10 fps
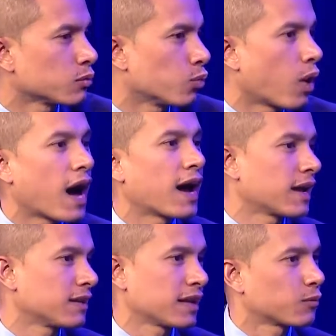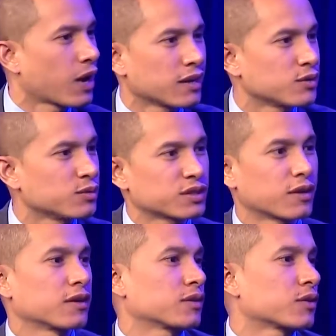why did you
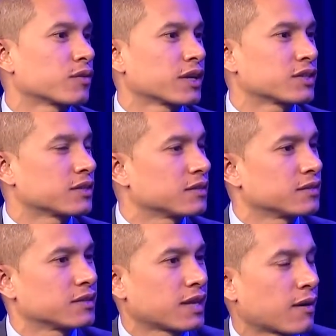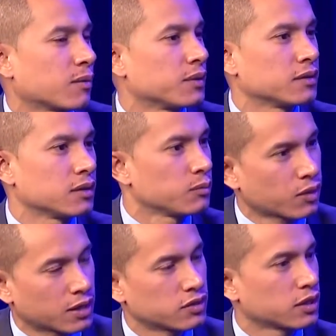start Corrections Accountability
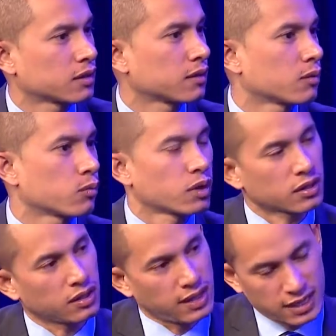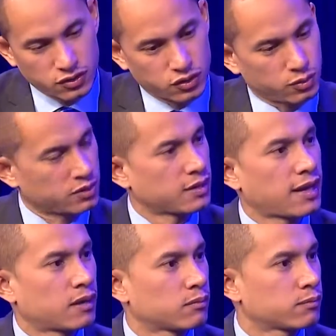Project? Like what led you to
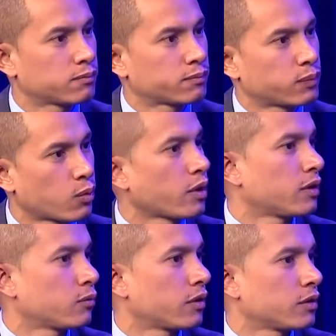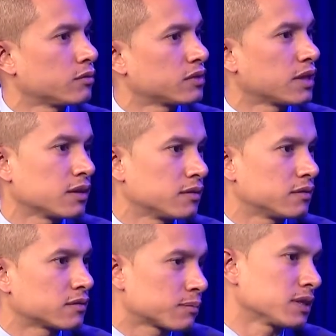that point where you said
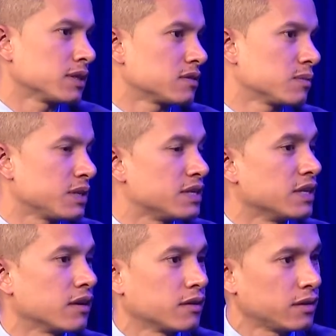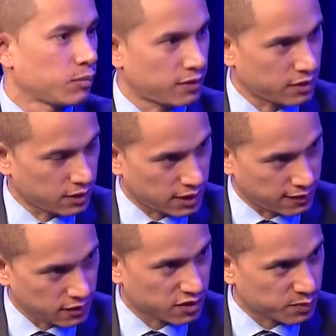something needs to be done in
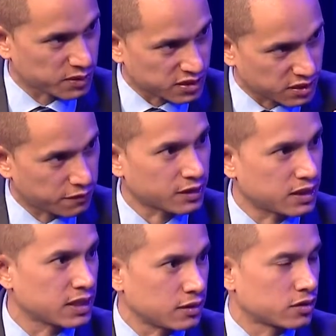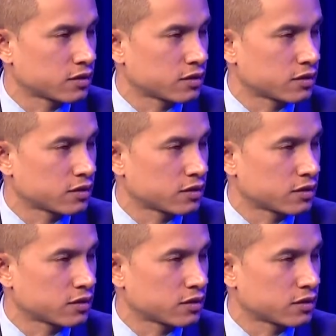this specific niche?